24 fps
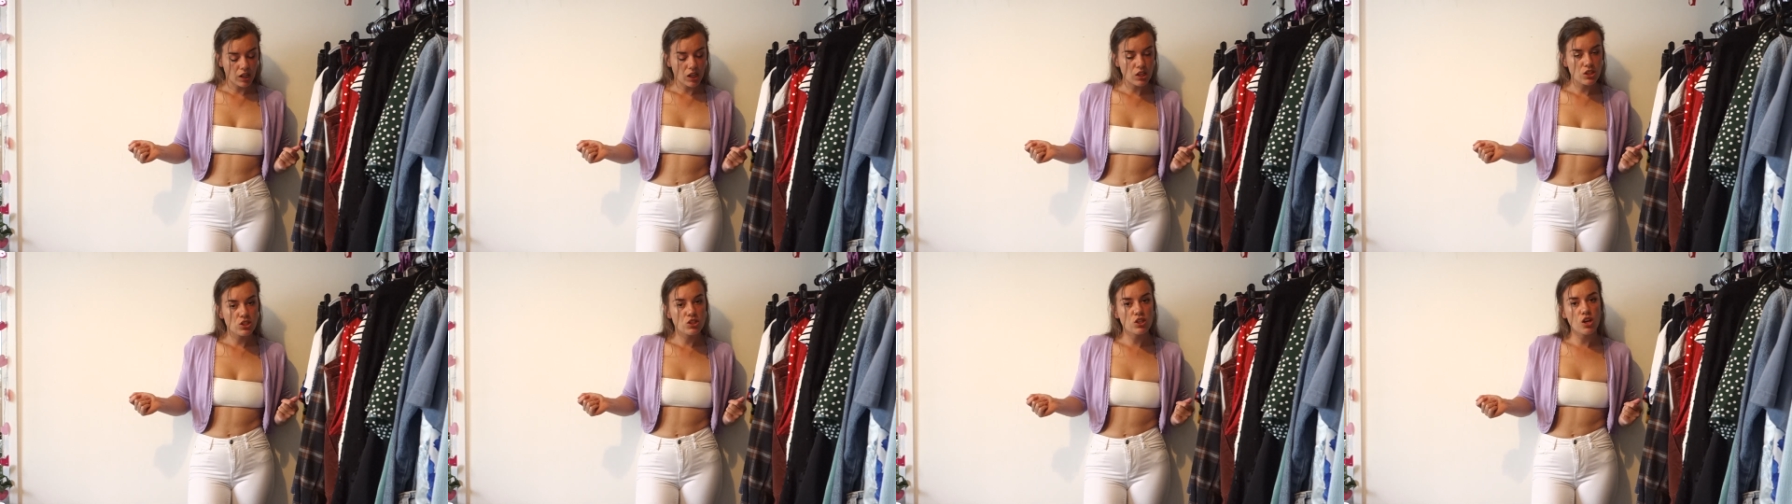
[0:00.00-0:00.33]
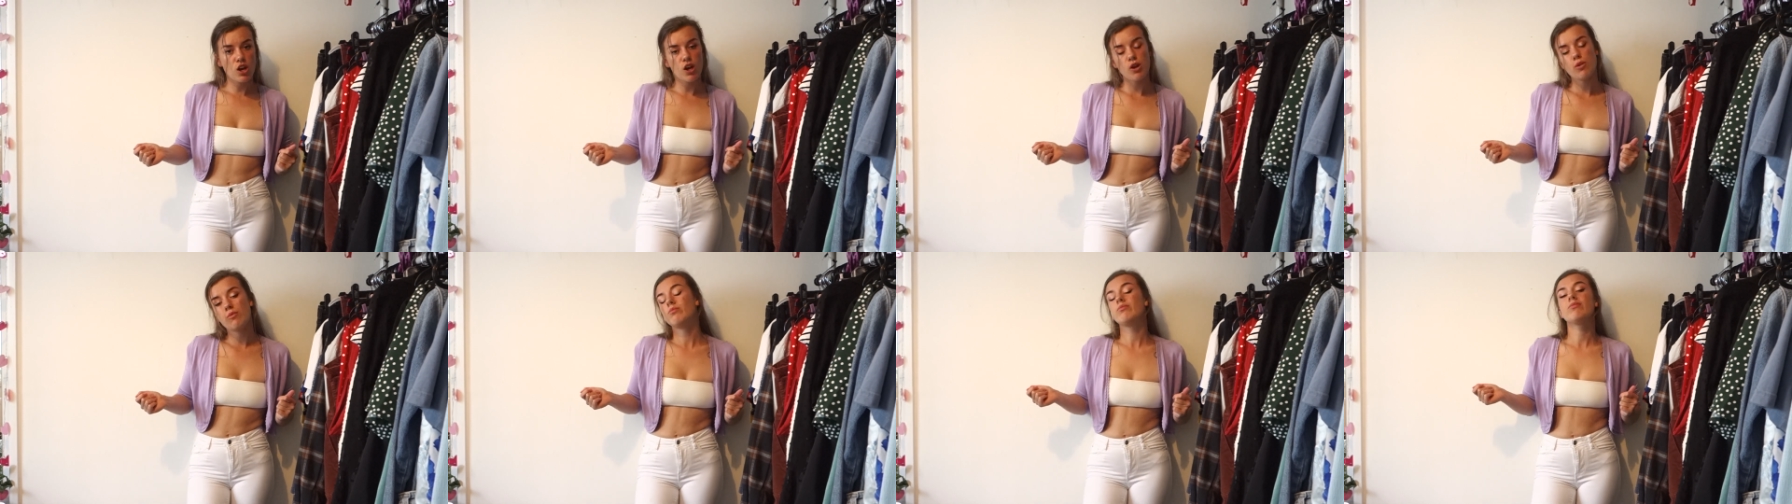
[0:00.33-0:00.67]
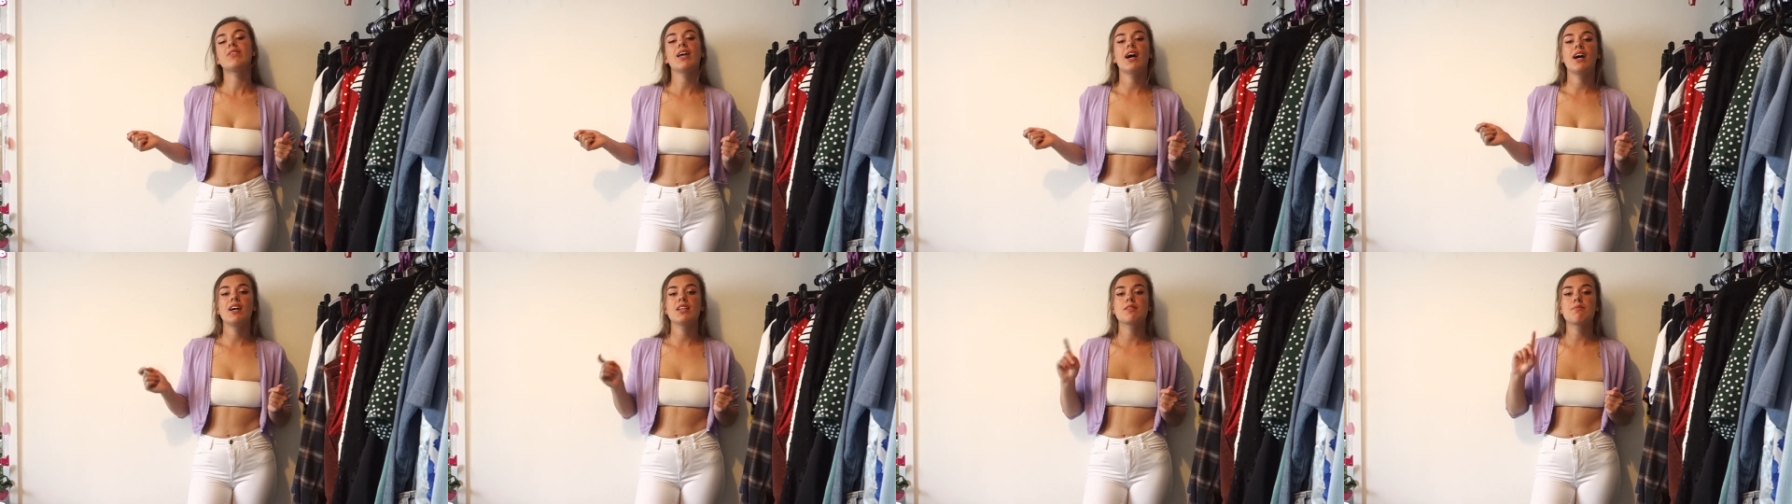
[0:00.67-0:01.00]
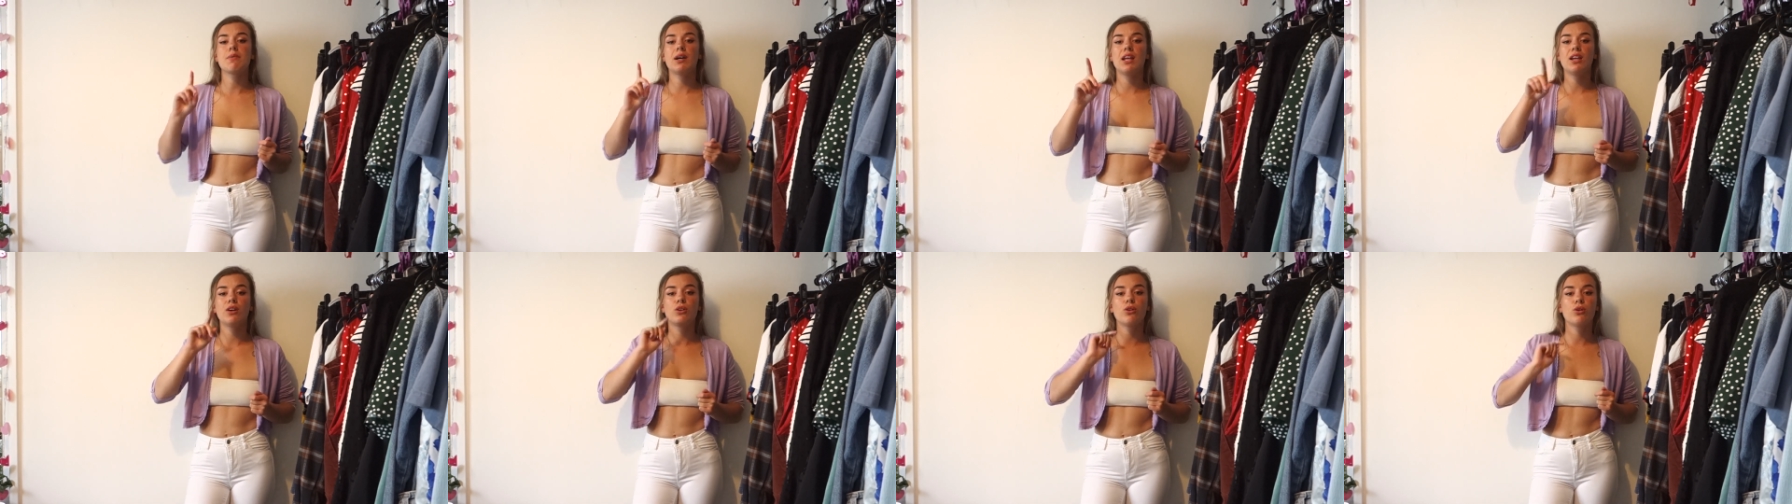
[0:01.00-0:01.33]
So that is
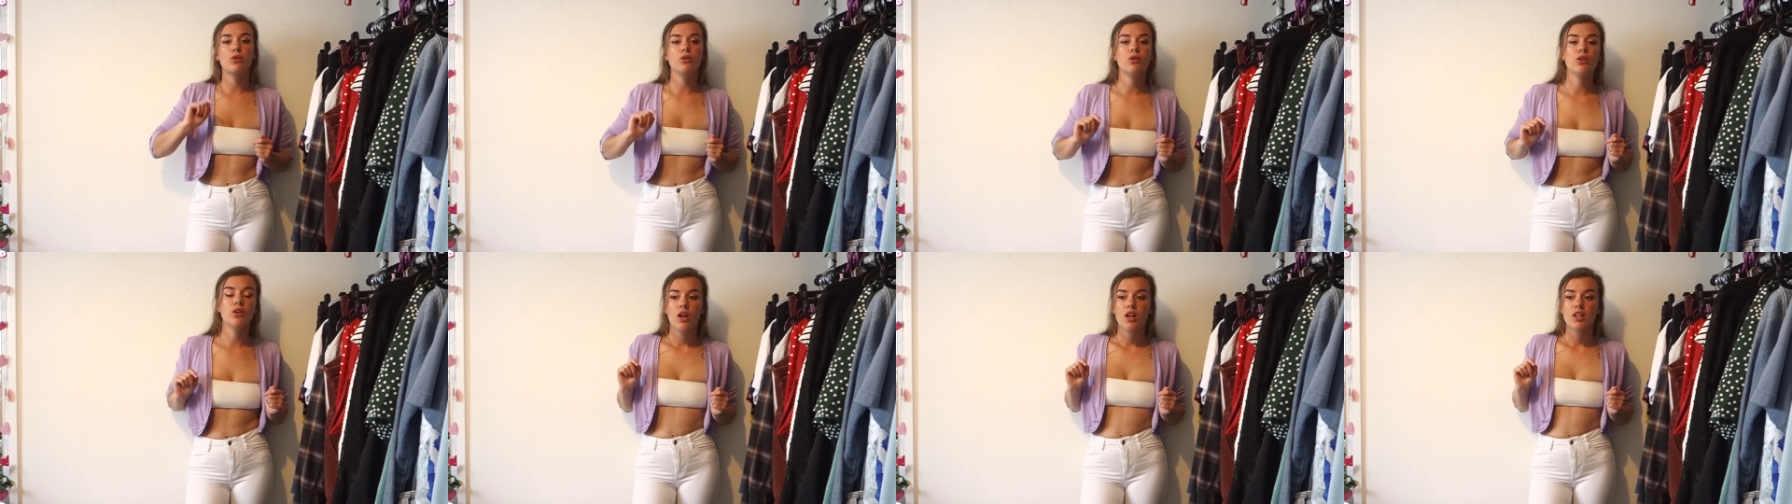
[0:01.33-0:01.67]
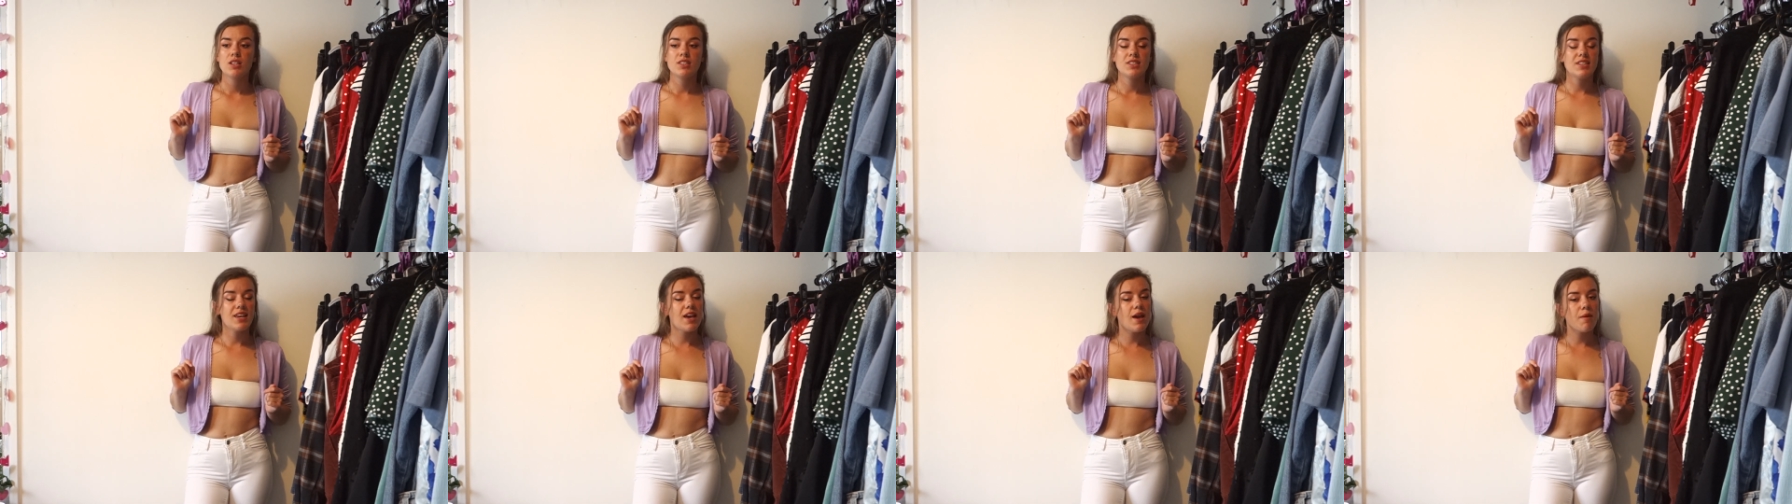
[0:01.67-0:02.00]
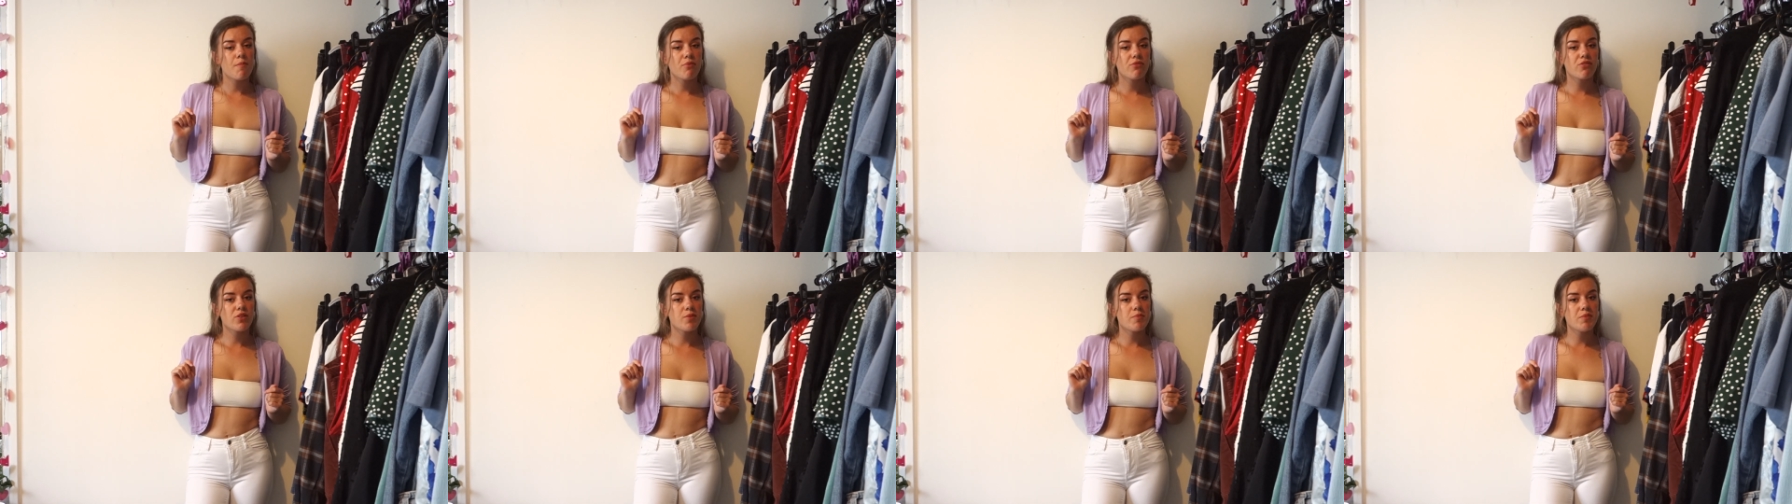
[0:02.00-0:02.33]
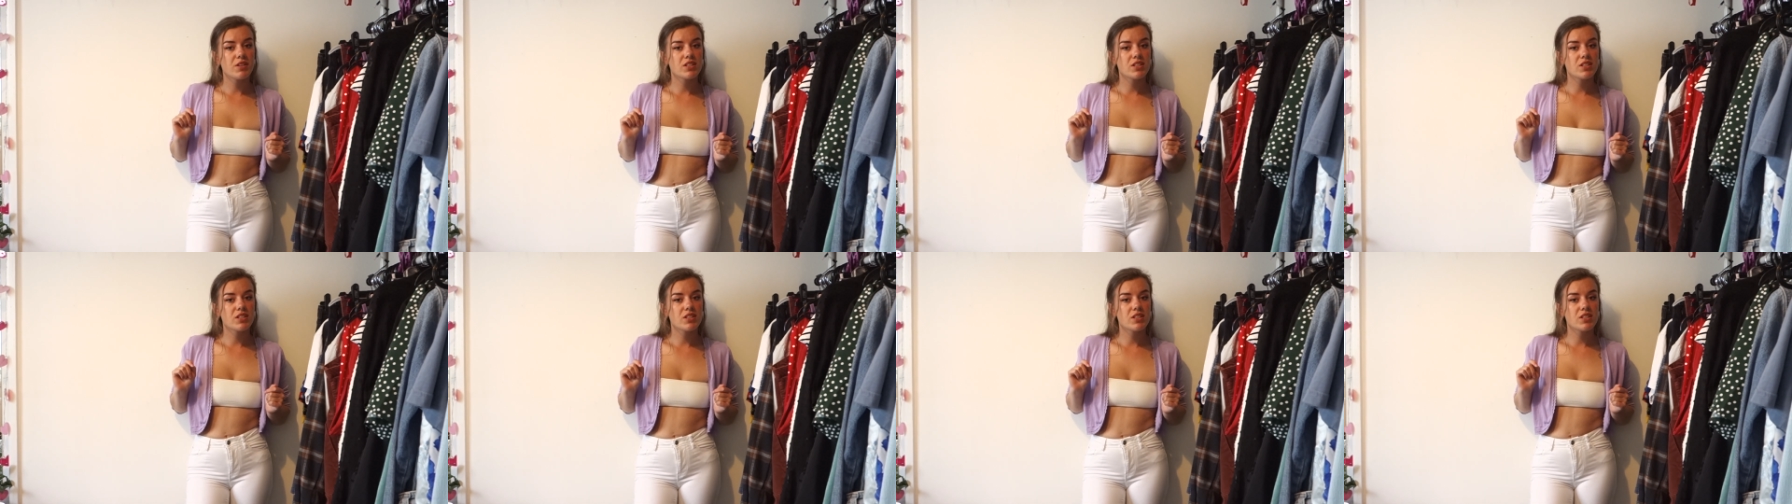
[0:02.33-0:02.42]
my little tip from